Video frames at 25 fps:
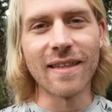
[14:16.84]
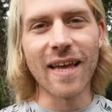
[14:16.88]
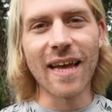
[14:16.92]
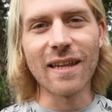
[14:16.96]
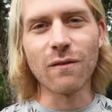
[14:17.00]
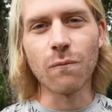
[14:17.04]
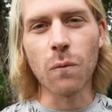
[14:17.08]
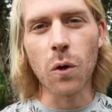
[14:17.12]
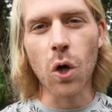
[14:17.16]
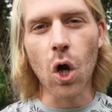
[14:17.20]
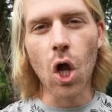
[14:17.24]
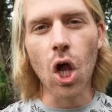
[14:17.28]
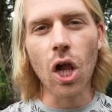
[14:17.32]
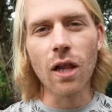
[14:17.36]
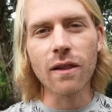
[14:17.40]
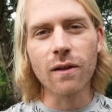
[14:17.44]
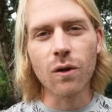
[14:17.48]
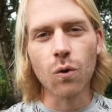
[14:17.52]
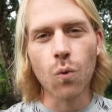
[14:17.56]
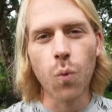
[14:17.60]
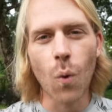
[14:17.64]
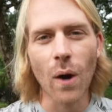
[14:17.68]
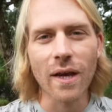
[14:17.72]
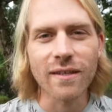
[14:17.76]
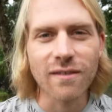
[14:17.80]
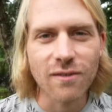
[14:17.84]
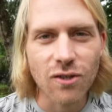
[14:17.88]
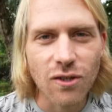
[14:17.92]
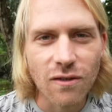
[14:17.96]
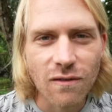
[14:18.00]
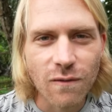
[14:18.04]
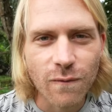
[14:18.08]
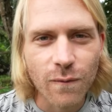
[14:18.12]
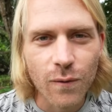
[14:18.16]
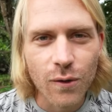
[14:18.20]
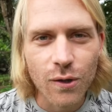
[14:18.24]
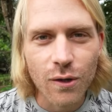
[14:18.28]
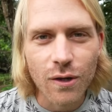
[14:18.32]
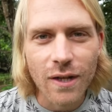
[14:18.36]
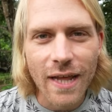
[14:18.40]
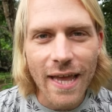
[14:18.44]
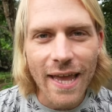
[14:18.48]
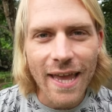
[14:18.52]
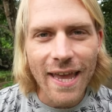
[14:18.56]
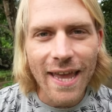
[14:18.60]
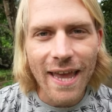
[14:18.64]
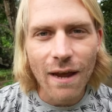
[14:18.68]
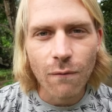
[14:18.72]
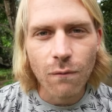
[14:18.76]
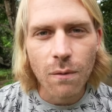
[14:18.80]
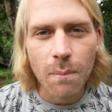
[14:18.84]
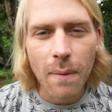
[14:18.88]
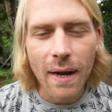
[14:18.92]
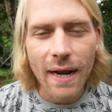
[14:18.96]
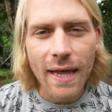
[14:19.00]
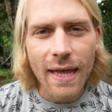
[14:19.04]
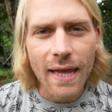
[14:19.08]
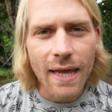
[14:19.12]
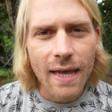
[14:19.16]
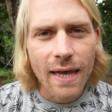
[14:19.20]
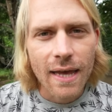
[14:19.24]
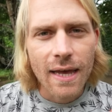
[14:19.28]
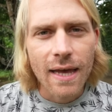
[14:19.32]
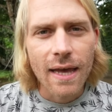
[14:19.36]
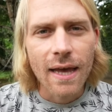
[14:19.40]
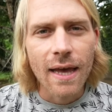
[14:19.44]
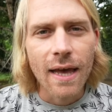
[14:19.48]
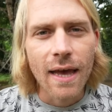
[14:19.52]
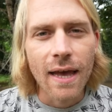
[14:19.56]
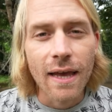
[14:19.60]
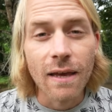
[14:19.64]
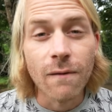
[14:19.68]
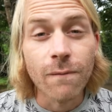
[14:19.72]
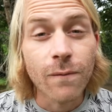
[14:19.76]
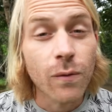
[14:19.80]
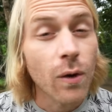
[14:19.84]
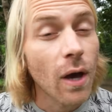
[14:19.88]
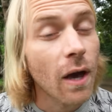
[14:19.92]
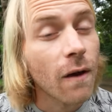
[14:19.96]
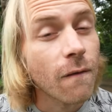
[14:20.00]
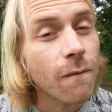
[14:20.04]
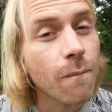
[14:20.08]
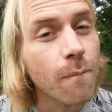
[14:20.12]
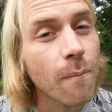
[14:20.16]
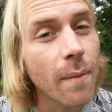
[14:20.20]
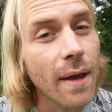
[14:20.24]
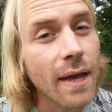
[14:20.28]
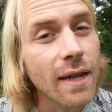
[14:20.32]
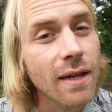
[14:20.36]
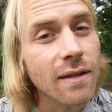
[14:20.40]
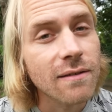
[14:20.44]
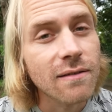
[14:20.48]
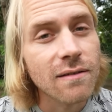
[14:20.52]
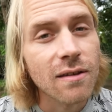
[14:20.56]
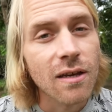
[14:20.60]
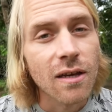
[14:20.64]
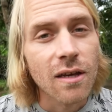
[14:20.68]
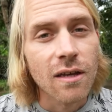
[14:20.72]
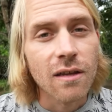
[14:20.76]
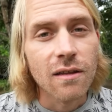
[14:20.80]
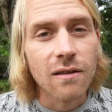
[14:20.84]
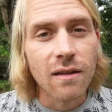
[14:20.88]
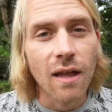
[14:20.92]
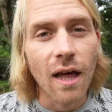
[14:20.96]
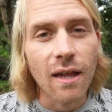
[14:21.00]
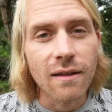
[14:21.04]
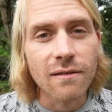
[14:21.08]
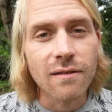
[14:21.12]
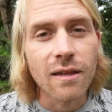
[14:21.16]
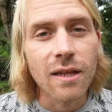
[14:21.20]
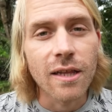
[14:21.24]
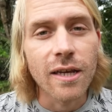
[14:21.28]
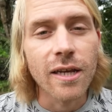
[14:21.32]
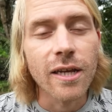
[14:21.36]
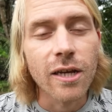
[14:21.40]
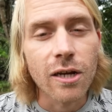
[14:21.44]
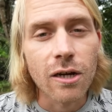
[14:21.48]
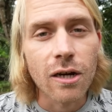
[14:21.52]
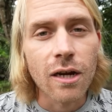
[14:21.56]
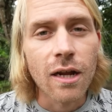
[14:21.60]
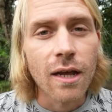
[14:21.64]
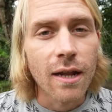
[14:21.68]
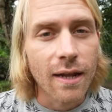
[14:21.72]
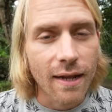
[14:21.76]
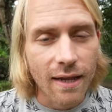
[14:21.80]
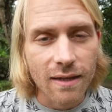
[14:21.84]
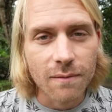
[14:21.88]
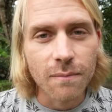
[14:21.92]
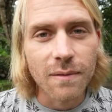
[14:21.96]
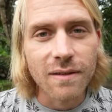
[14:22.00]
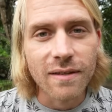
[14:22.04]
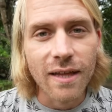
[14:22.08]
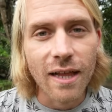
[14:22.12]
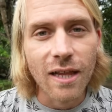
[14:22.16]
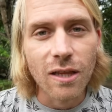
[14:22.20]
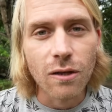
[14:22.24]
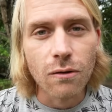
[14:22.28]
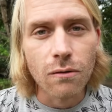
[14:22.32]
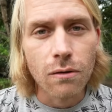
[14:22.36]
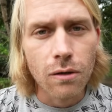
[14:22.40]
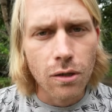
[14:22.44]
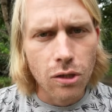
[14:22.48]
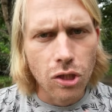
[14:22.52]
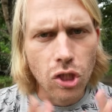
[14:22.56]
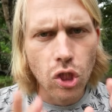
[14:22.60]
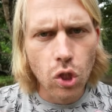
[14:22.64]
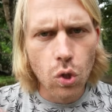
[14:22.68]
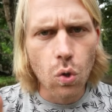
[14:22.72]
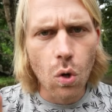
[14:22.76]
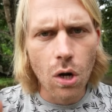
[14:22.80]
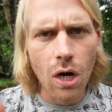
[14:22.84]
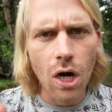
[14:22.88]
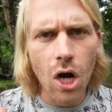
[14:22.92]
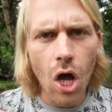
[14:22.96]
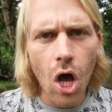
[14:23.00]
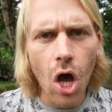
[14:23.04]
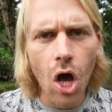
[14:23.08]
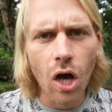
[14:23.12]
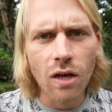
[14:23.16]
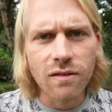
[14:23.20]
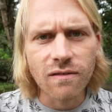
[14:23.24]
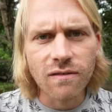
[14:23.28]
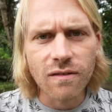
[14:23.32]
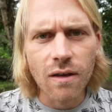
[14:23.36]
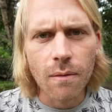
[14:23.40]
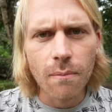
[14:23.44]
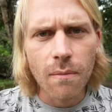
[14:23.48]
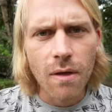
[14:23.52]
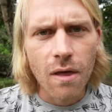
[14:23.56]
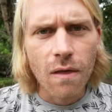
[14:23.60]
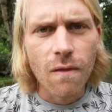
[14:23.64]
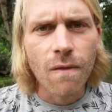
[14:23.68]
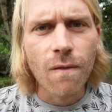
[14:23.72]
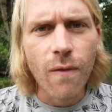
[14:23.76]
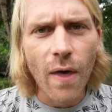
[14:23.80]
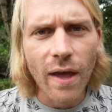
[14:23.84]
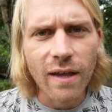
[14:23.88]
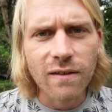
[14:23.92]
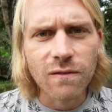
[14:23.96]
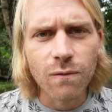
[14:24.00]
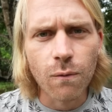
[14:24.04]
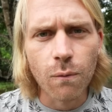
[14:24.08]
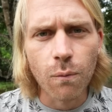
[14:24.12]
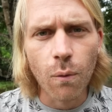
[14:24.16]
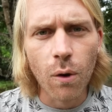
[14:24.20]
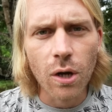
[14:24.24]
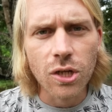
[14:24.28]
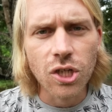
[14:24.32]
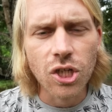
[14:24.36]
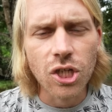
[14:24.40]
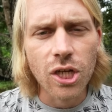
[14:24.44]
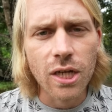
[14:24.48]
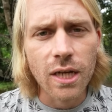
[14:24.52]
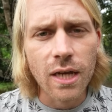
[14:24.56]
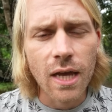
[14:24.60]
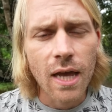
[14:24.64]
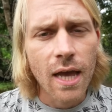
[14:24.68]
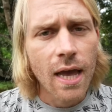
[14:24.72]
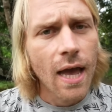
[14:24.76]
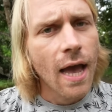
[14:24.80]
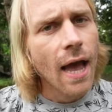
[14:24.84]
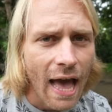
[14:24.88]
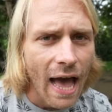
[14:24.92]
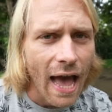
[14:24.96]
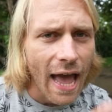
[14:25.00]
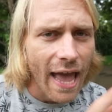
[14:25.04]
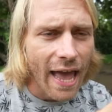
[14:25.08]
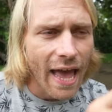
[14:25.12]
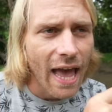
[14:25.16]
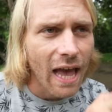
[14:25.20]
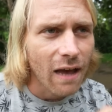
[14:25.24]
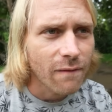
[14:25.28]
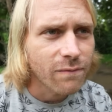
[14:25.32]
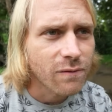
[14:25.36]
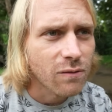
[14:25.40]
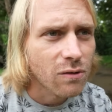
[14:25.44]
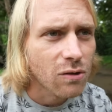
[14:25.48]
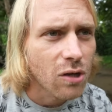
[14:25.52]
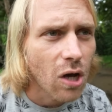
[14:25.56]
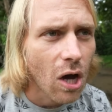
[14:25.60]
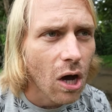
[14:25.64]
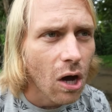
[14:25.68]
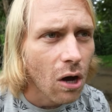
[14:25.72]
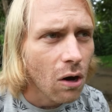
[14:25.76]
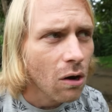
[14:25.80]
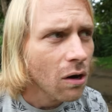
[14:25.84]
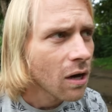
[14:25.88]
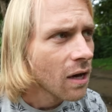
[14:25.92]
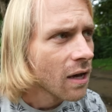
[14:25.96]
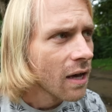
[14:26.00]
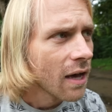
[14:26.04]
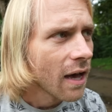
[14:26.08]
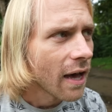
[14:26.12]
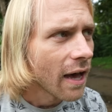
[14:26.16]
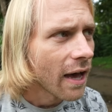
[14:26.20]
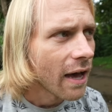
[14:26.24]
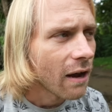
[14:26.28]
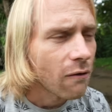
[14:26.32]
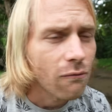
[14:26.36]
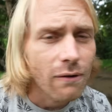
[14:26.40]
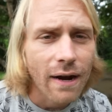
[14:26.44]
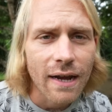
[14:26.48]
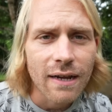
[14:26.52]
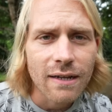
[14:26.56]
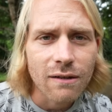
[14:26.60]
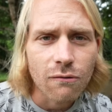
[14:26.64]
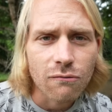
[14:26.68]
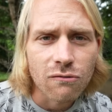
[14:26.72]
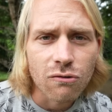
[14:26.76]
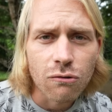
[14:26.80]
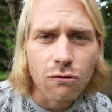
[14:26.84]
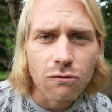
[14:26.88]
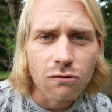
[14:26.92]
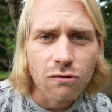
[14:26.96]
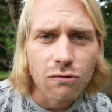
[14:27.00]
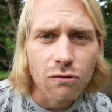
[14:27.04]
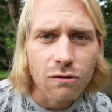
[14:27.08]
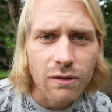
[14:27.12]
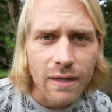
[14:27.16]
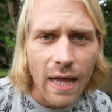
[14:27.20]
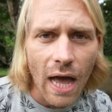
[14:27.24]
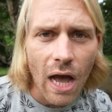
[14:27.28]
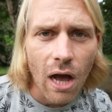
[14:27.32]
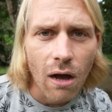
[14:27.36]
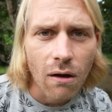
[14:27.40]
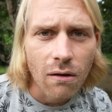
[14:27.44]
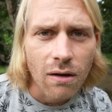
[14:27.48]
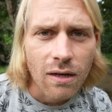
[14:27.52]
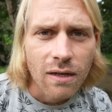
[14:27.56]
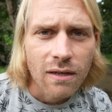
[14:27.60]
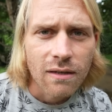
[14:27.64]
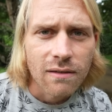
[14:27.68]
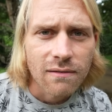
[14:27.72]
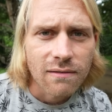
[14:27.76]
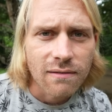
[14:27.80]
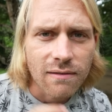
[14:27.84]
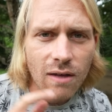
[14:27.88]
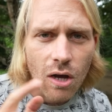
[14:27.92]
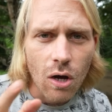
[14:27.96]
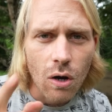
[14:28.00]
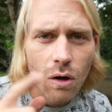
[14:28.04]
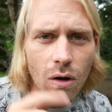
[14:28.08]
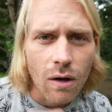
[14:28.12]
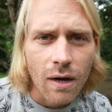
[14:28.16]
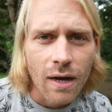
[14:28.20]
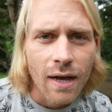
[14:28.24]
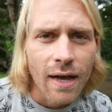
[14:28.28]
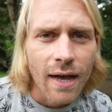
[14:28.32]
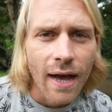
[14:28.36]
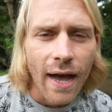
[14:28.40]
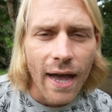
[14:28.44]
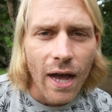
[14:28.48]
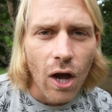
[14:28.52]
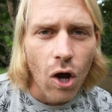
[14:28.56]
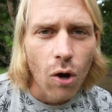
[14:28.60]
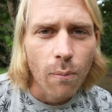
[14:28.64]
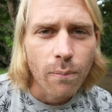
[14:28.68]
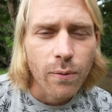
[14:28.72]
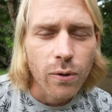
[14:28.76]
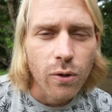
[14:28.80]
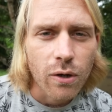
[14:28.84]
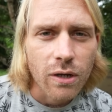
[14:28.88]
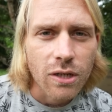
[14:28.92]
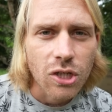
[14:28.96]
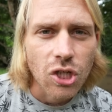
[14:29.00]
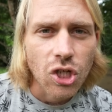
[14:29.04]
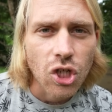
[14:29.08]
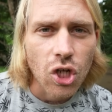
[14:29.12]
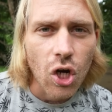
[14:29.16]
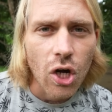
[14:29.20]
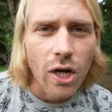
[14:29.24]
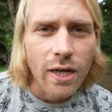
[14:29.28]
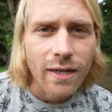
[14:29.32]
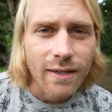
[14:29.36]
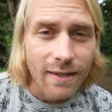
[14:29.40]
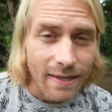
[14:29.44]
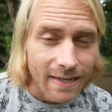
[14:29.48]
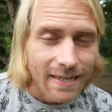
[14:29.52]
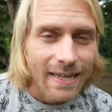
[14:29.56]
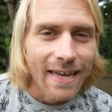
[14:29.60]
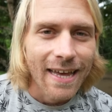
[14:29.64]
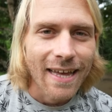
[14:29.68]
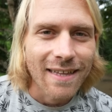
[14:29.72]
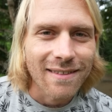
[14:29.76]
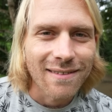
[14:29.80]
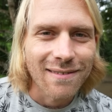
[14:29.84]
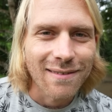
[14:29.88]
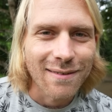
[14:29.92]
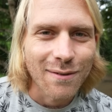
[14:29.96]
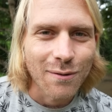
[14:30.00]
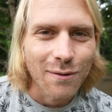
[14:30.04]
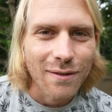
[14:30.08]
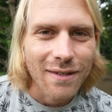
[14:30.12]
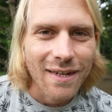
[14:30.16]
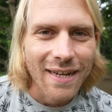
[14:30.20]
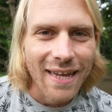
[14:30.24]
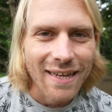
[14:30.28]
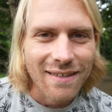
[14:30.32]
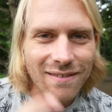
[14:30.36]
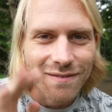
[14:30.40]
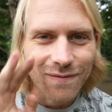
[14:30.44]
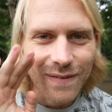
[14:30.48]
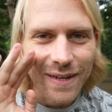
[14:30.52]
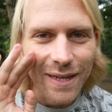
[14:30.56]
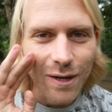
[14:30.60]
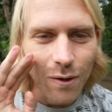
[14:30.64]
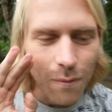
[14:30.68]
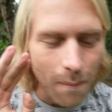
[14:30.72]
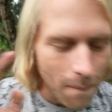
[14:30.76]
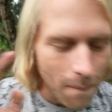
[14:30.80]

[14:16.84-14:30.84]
That were all the questions for today, everybody. If you have made it until here, let me tell you, you are awesome. Thanks for watching. I have to go uh, ride the tuk-tuk now, so I hope you enjoyed and see you in the next video.